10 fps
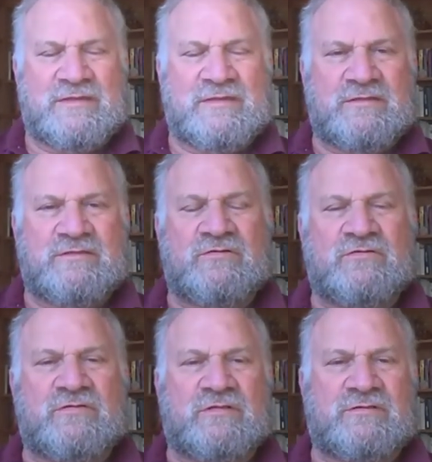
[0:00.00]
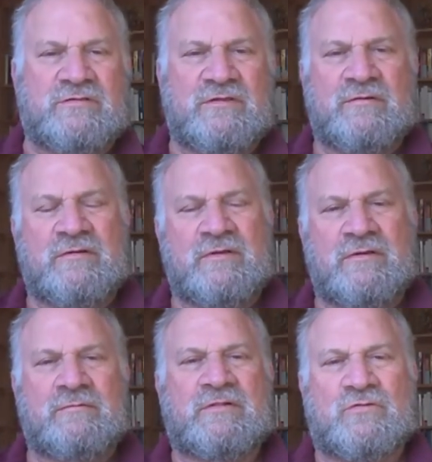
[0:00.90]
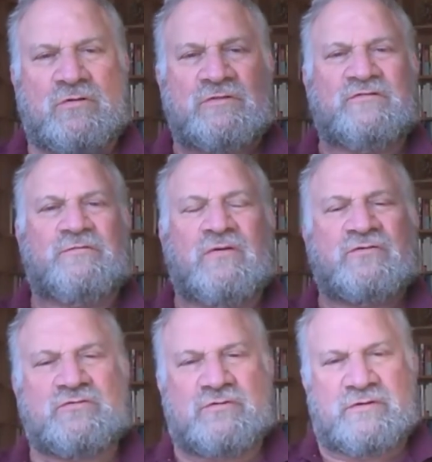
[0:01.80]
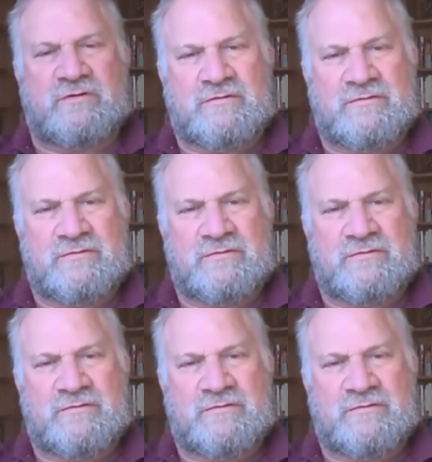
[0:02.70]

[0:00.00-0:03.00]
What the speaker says: is useless. Long live poetry.